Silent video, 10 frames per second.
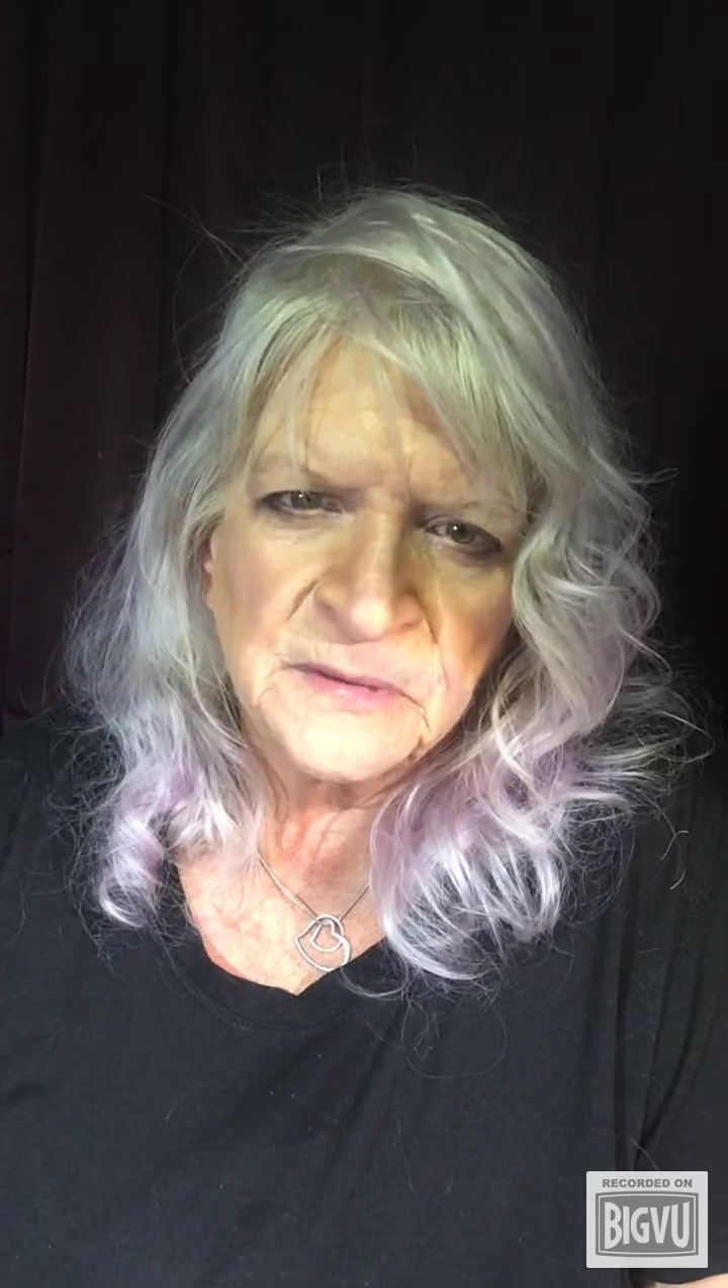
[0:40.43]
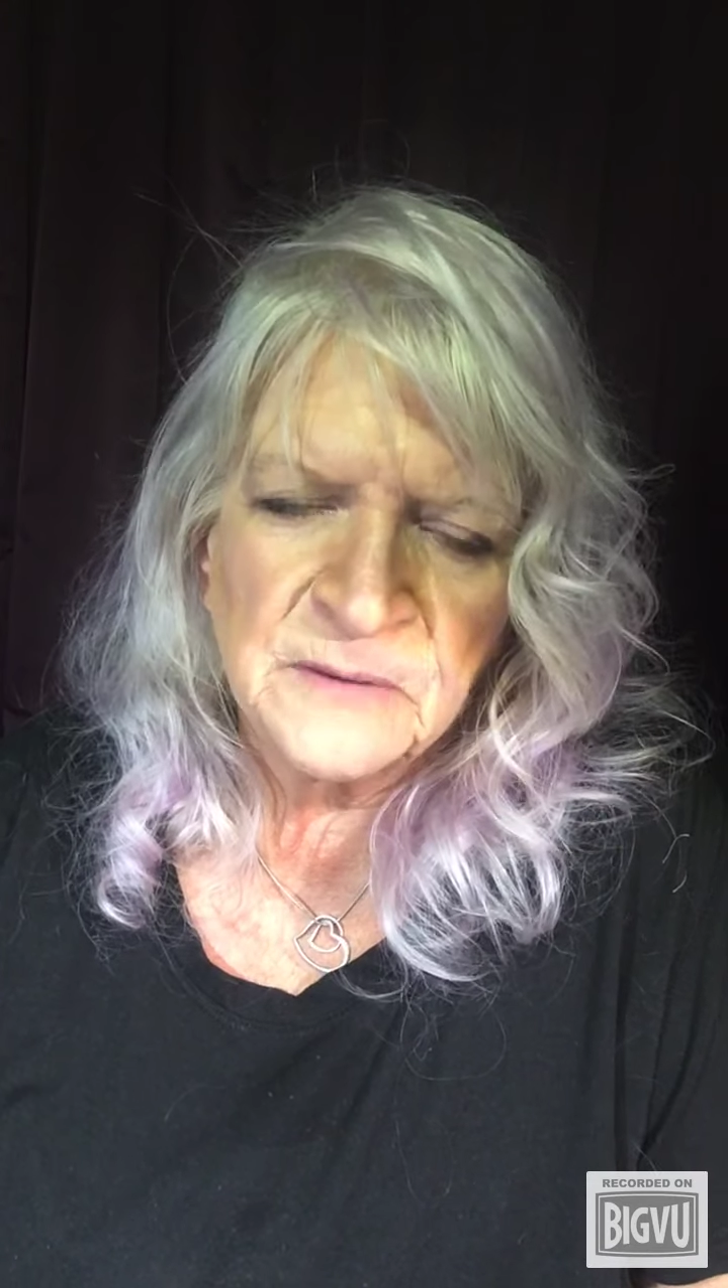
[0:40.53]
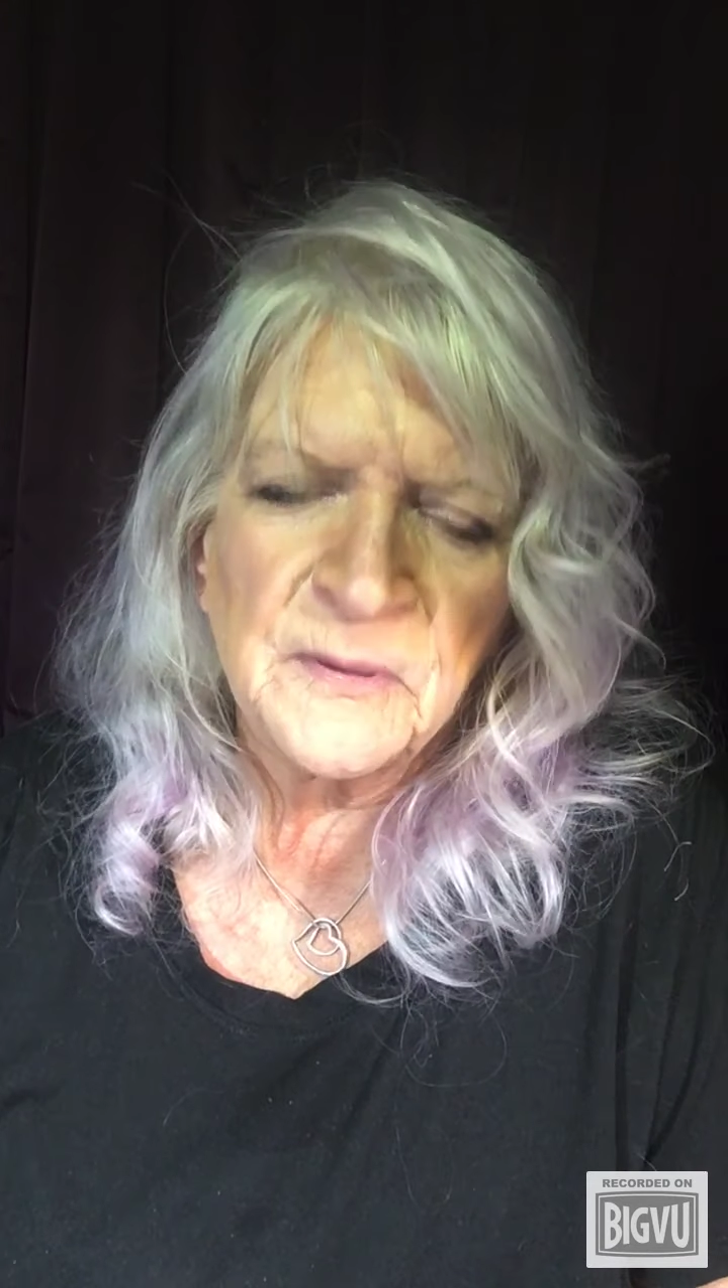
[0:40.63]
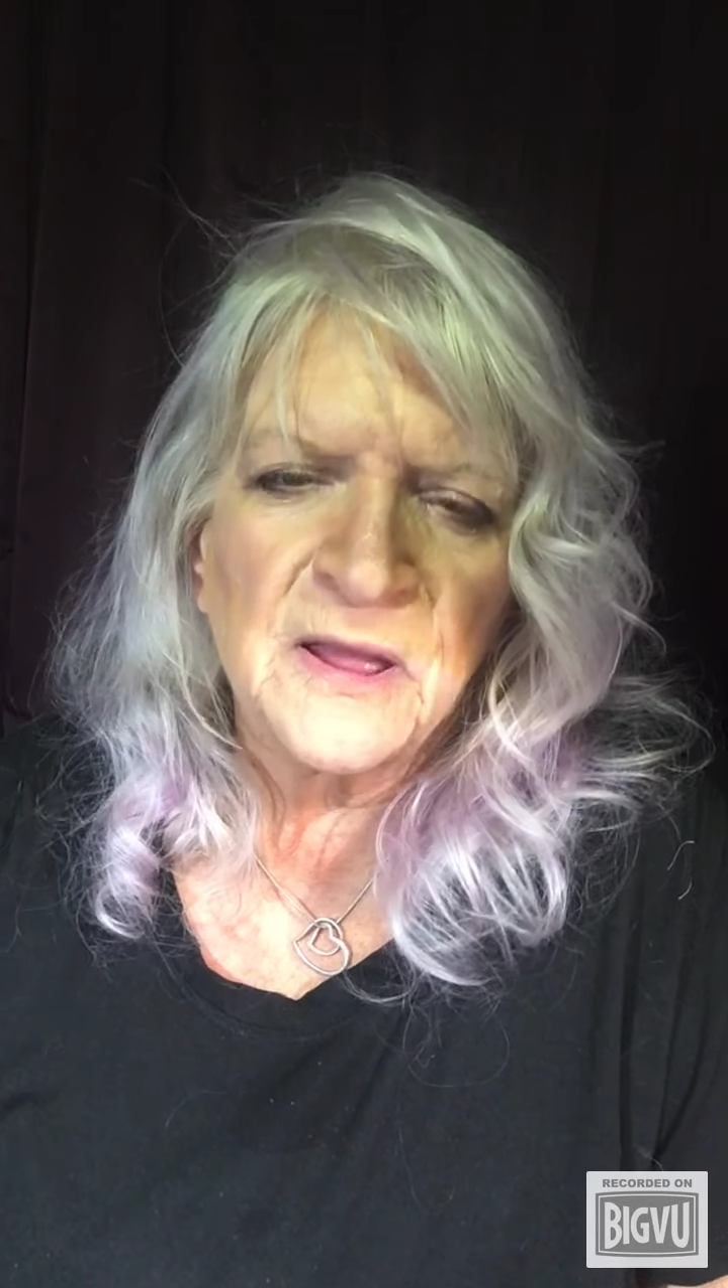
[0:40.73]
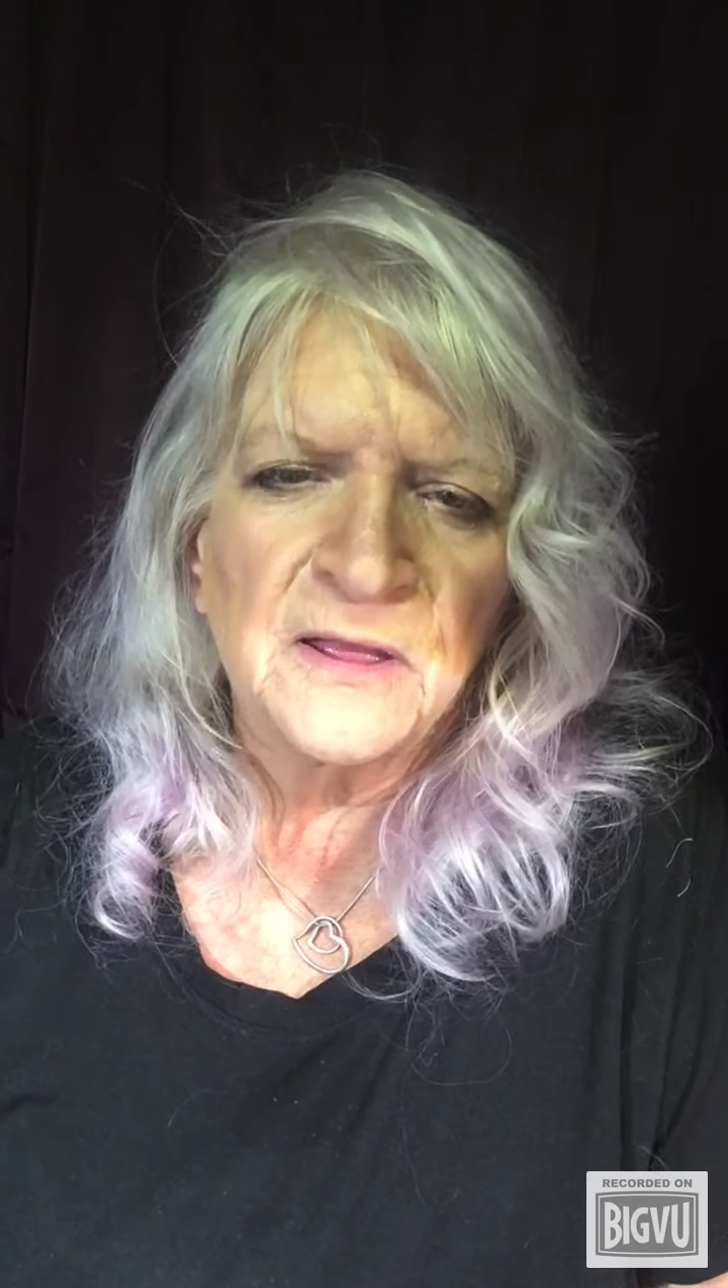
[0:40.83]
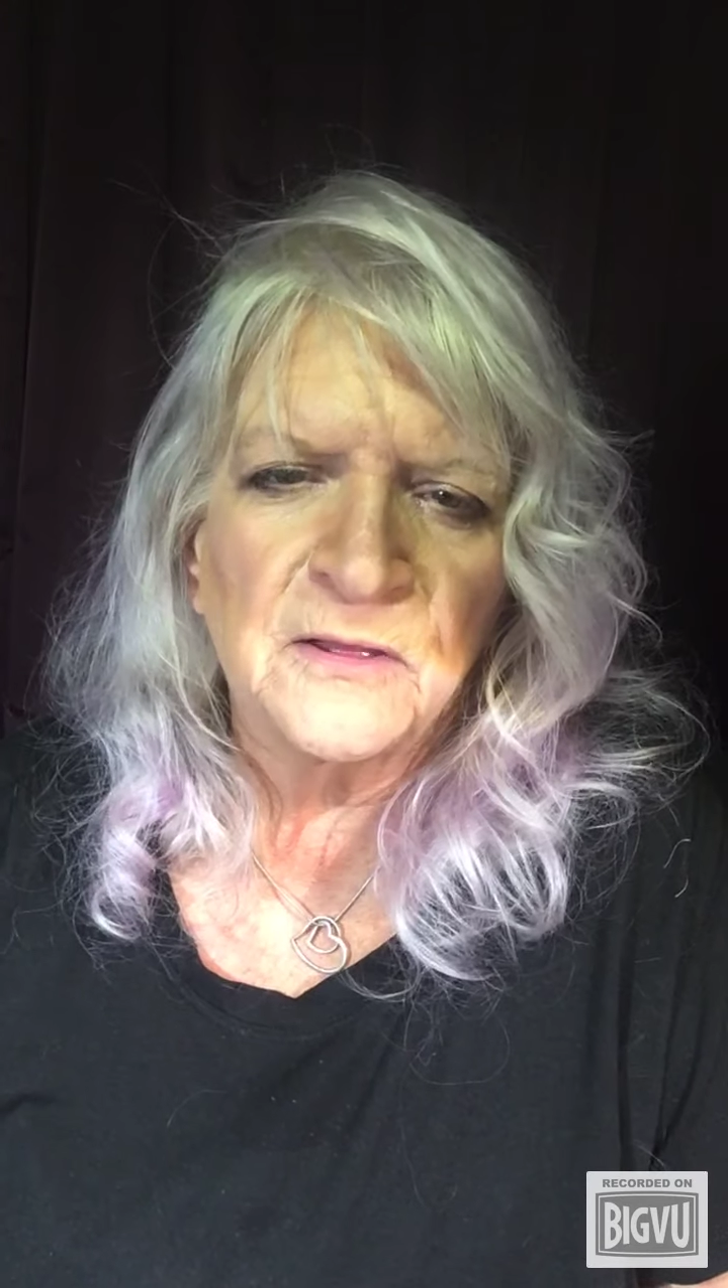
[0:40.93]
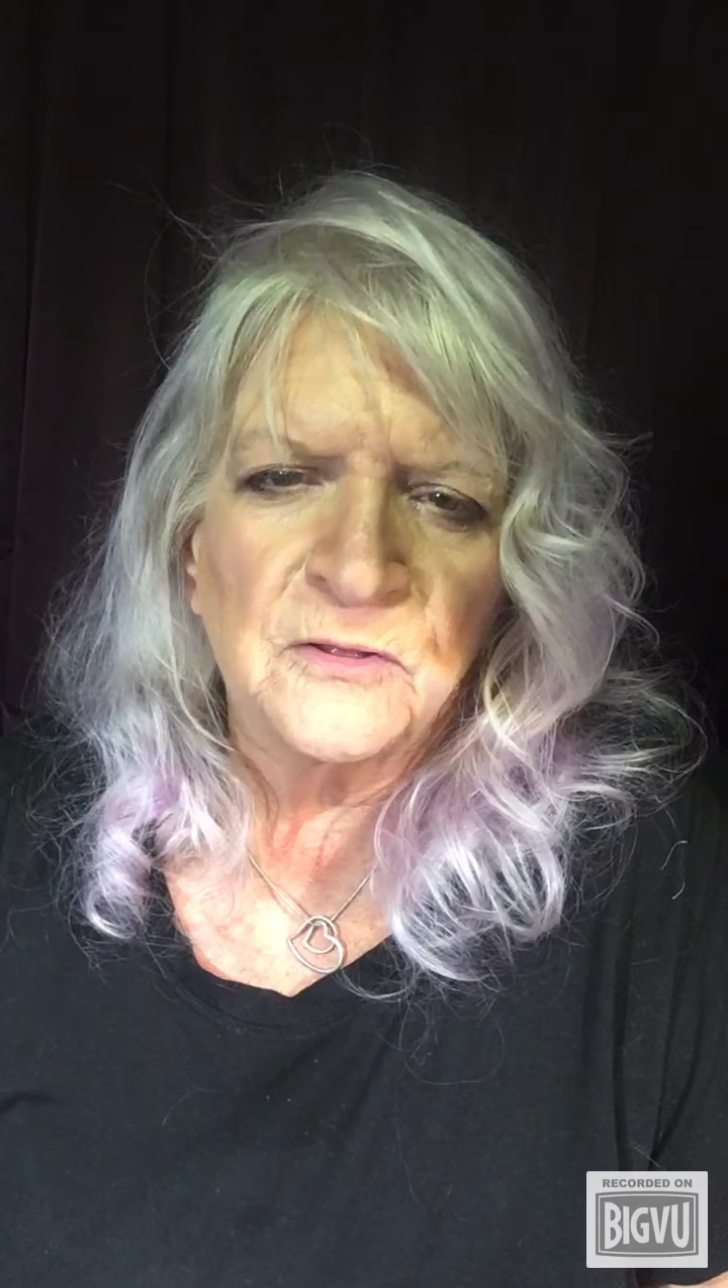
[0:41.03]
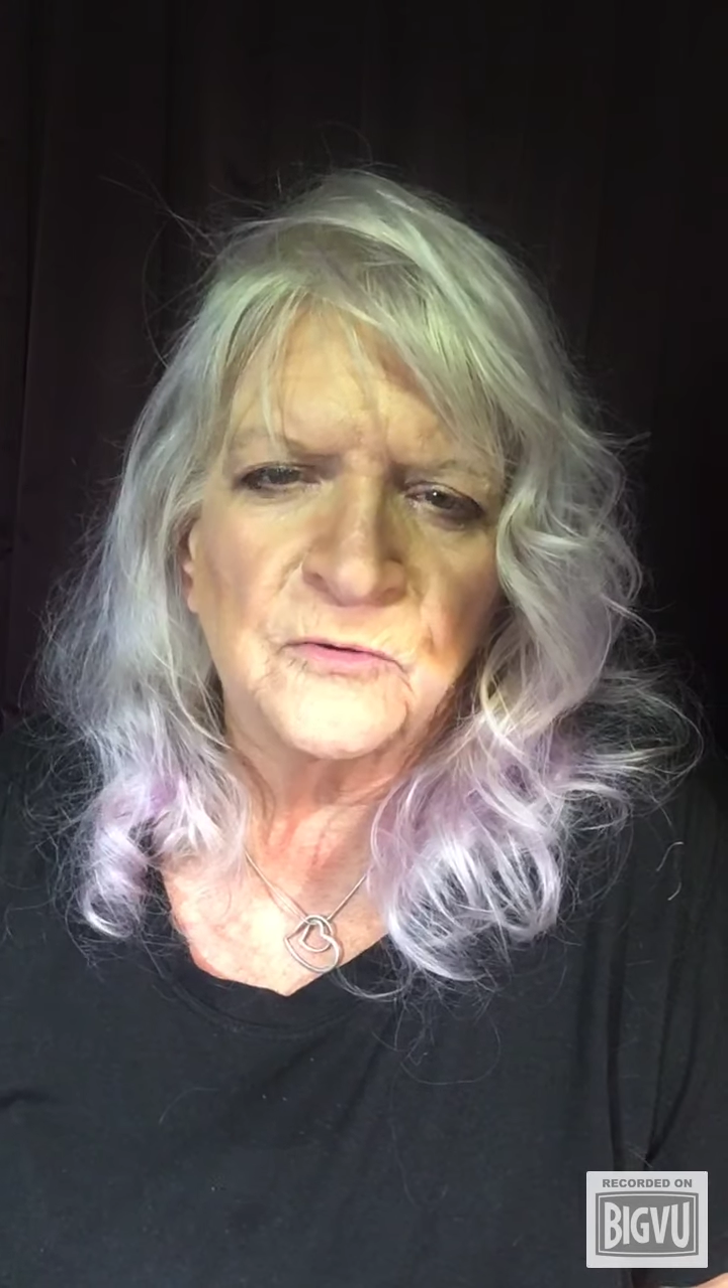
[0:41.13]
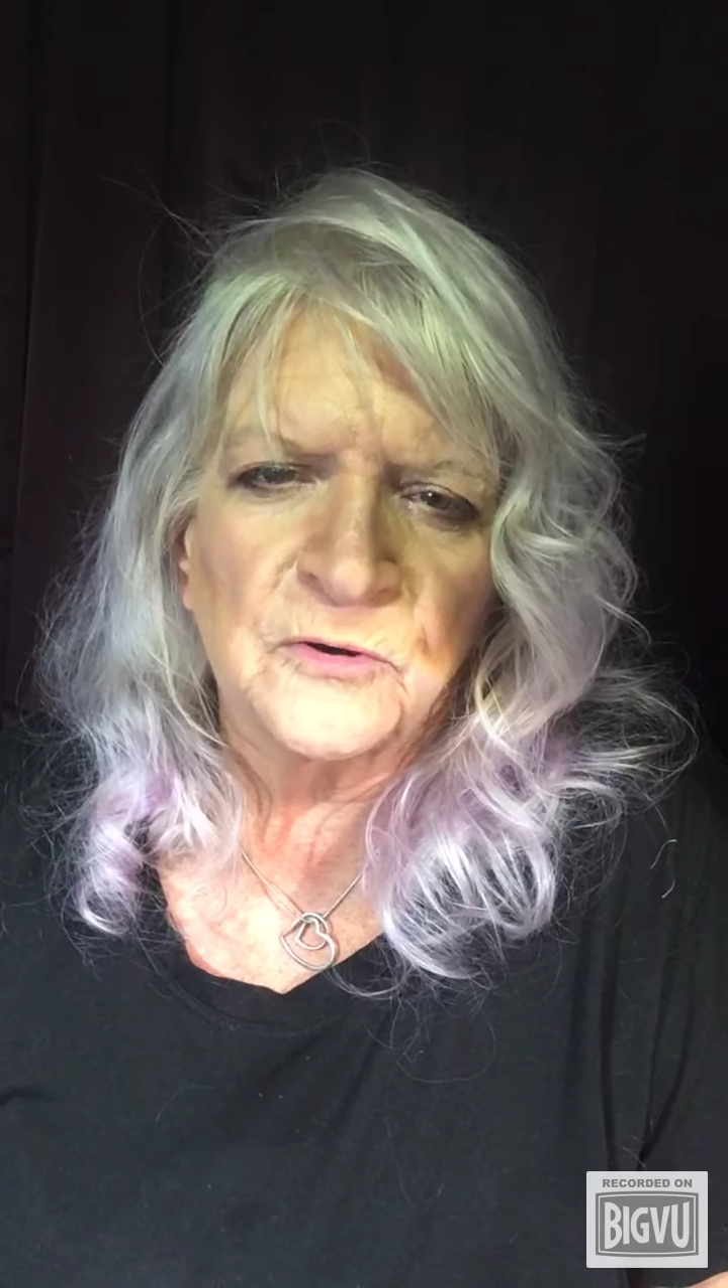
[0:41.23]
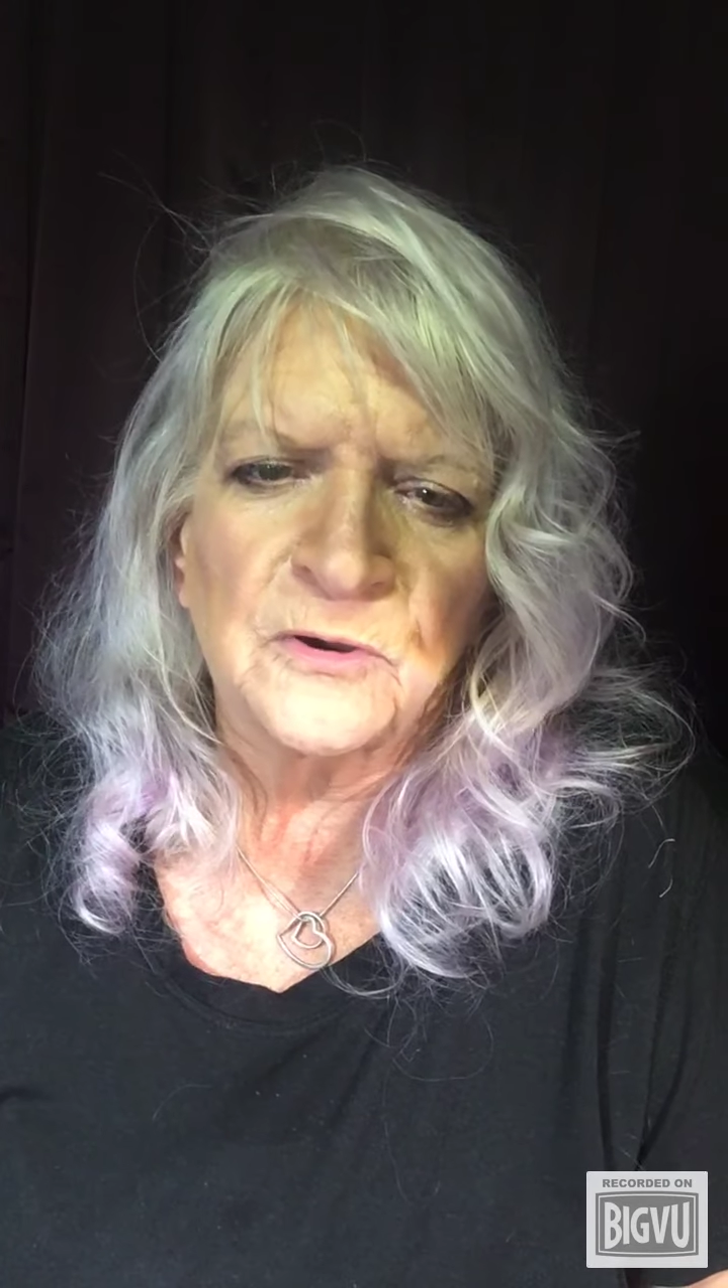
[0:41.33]
a
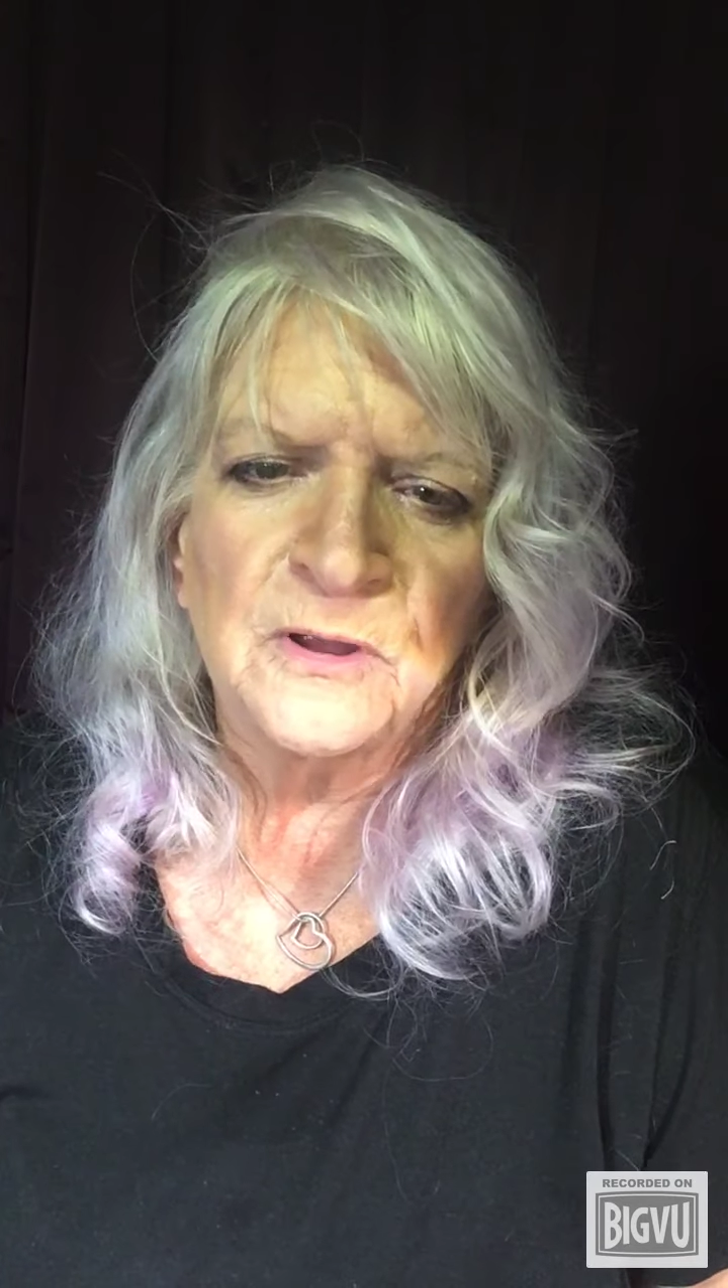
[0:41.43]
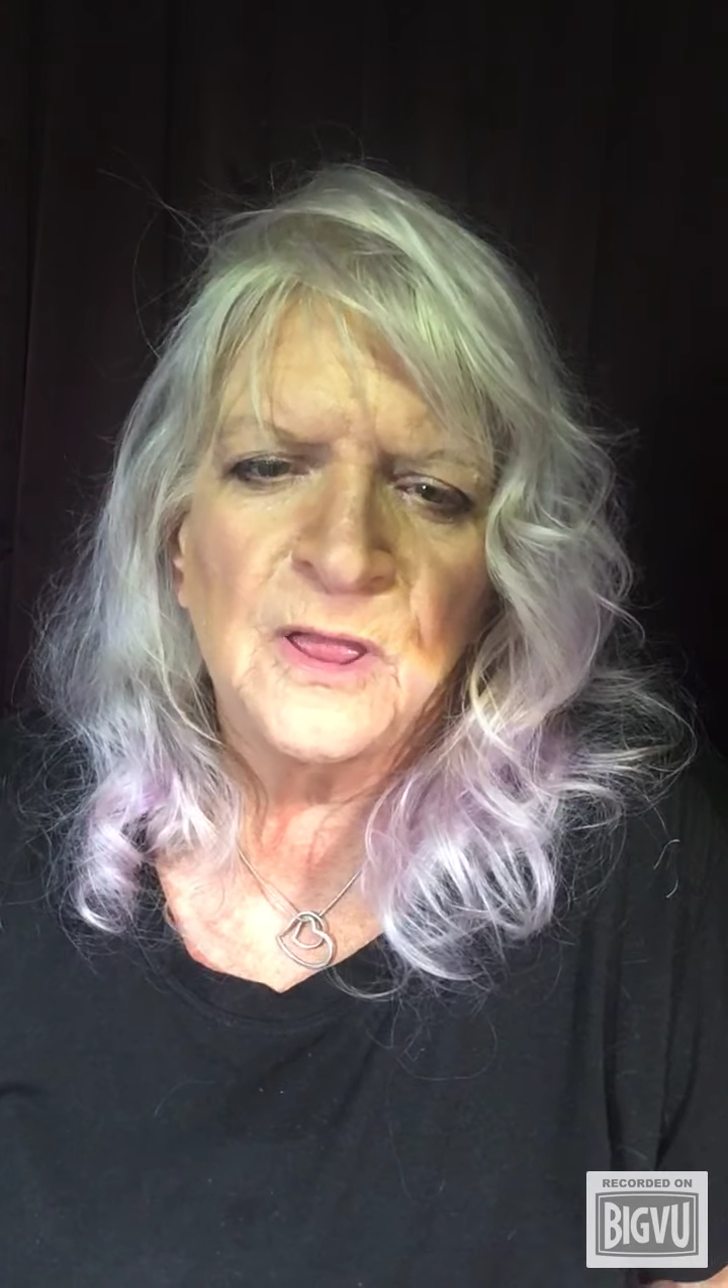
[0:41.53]
pile or